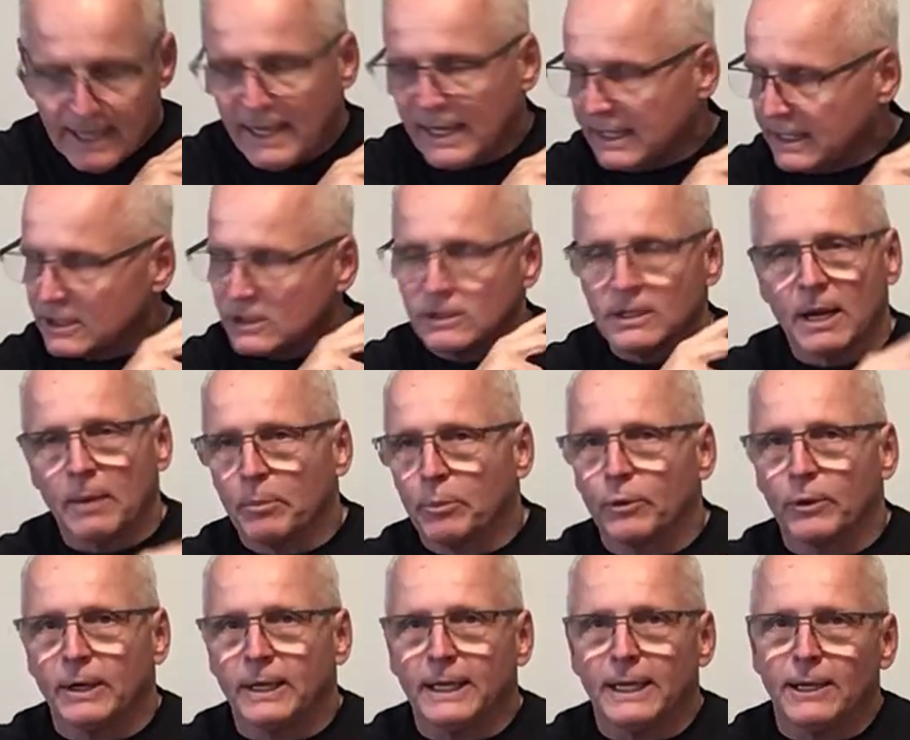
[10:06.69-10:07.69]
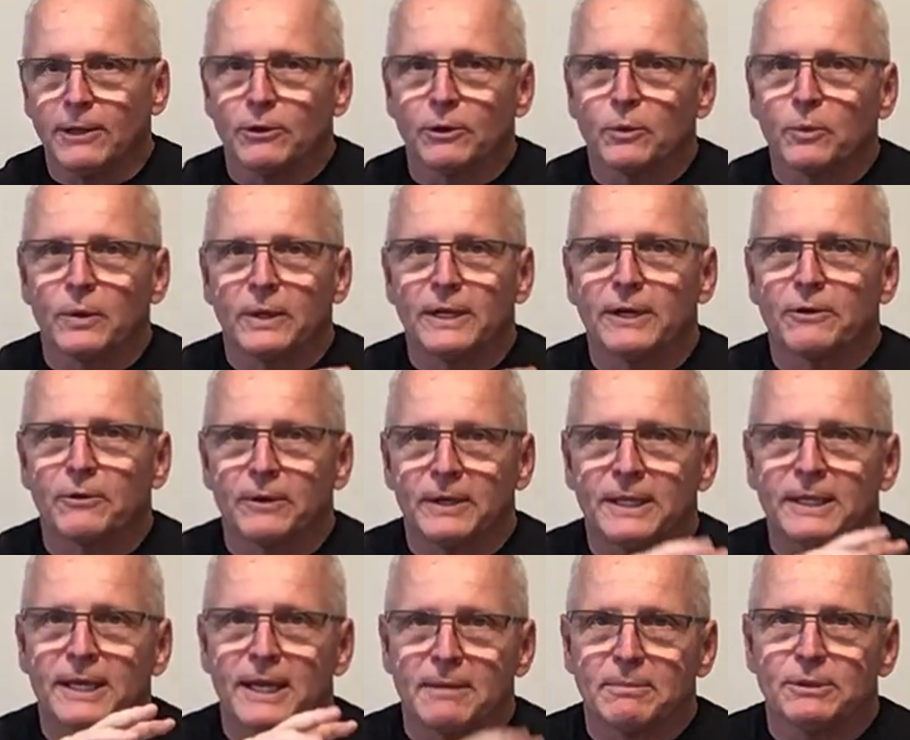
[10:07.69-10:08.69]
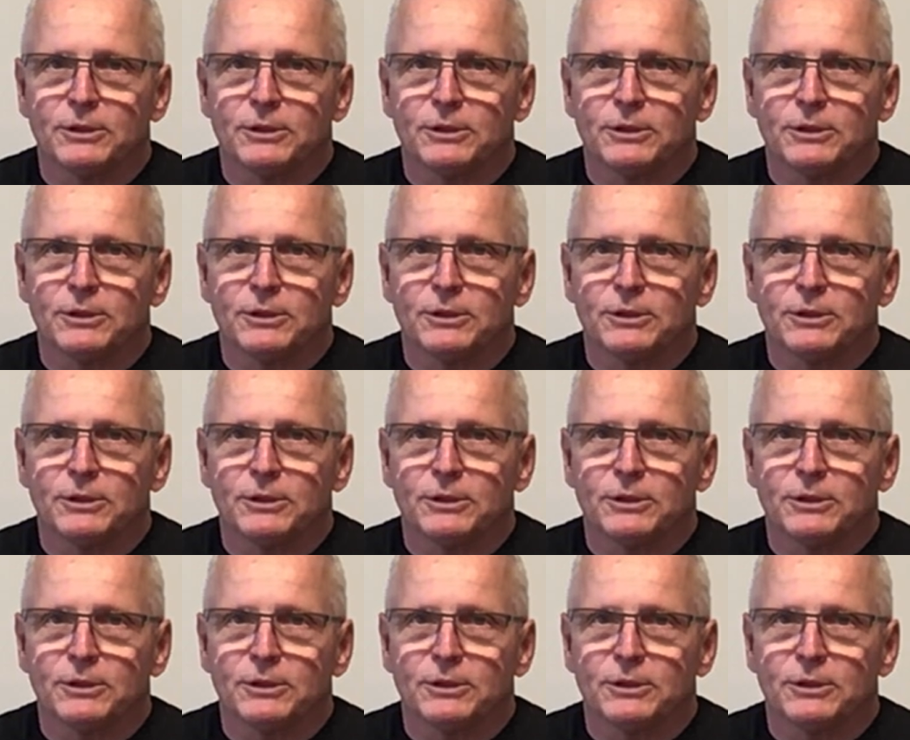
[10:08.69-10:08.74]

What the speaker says: And it's not pretty either. We didn't read that,